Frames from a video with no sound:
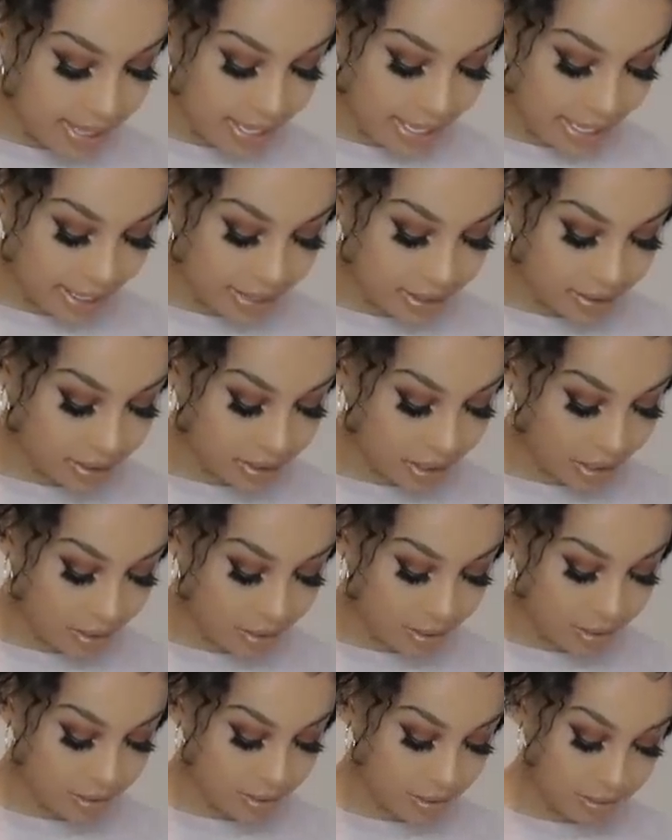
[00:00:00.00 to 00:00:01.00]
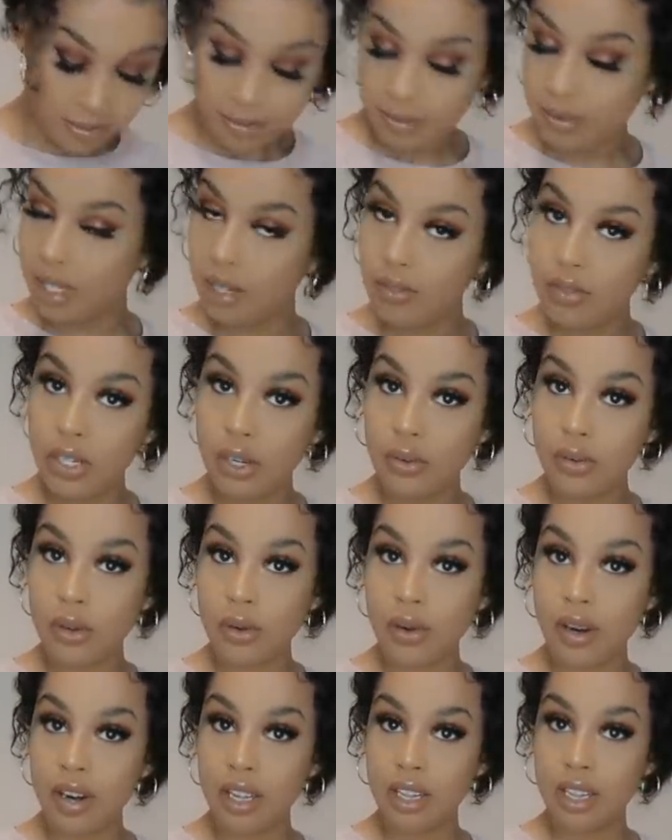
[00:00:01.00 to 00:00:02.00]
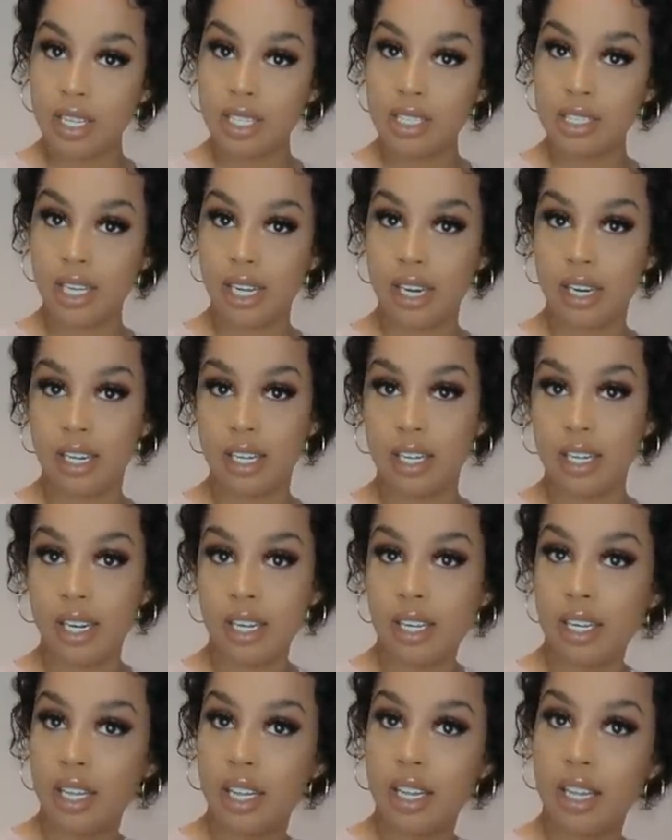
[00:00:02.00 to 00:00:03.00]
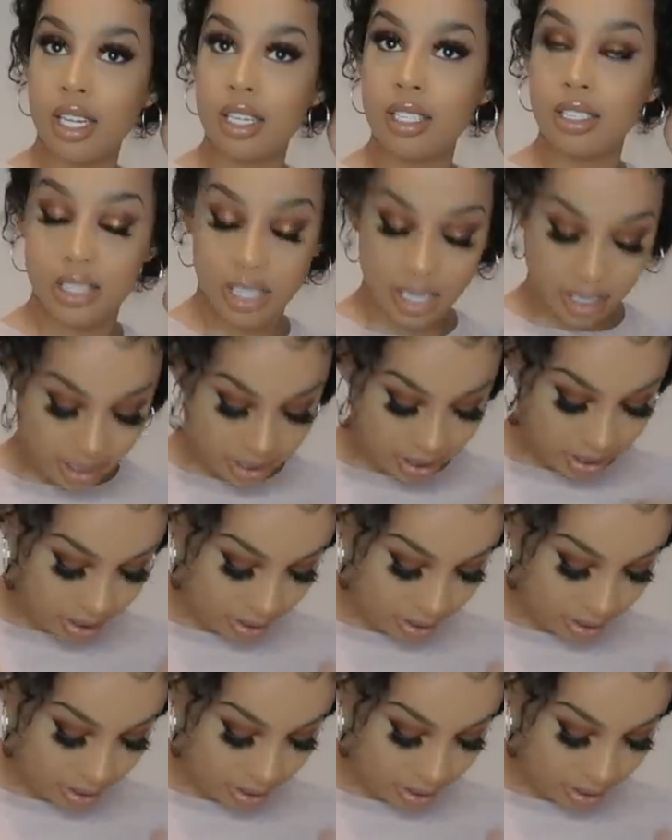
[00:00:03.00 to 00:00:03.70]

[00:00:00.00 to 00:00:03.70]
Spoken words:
thick, so even if you're wearing this and a, like a thin jacket,